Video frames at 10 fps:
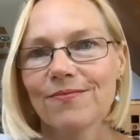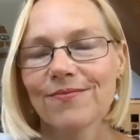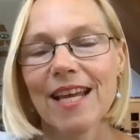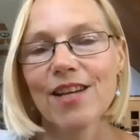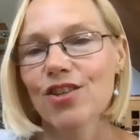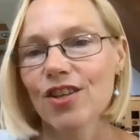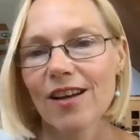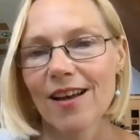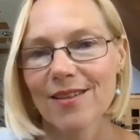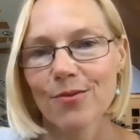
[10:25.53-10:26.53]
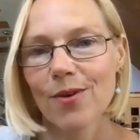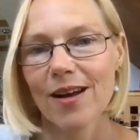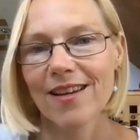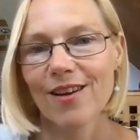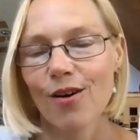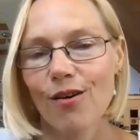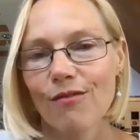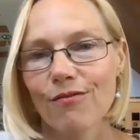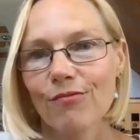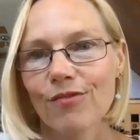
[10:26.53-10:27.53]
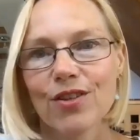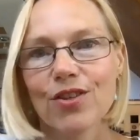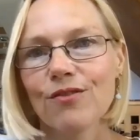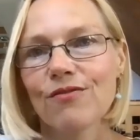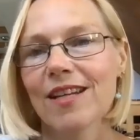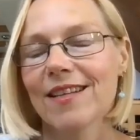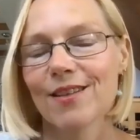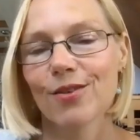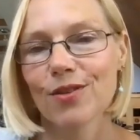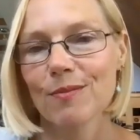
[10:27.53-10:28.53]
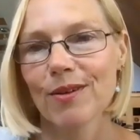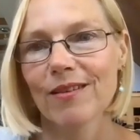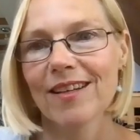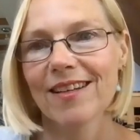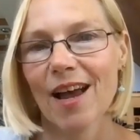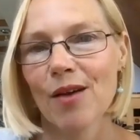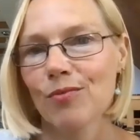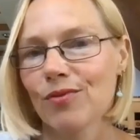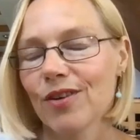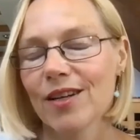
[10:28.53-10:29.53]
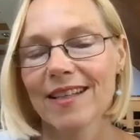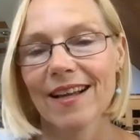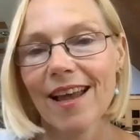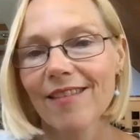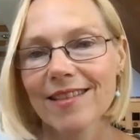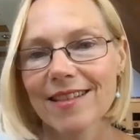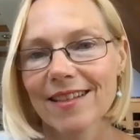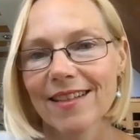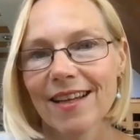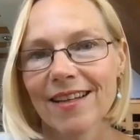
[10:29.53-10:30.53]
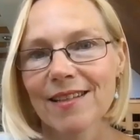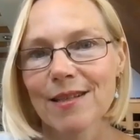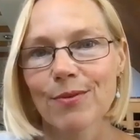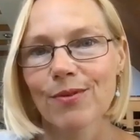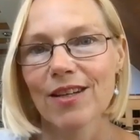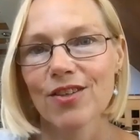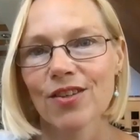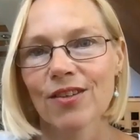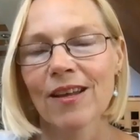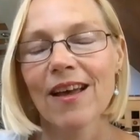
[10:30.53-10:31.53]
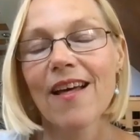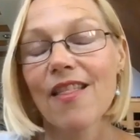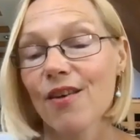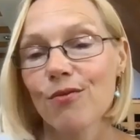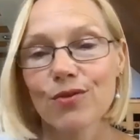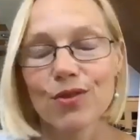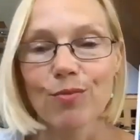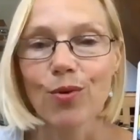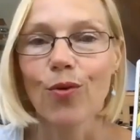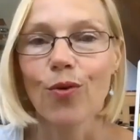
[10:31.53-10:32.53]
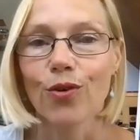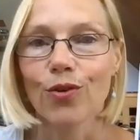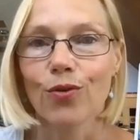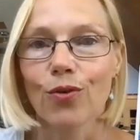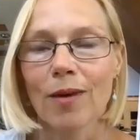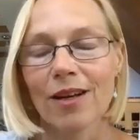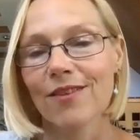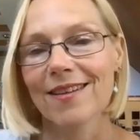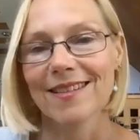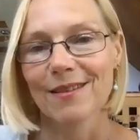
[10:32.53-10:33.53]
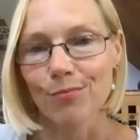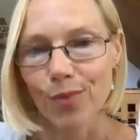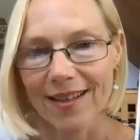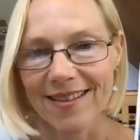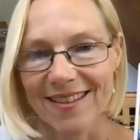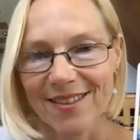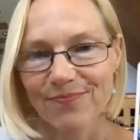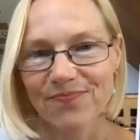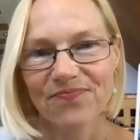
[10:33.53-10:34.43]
Nature has a way of rejuvenating your spirit and providing clarity and inspiration that will support your manifesting practice.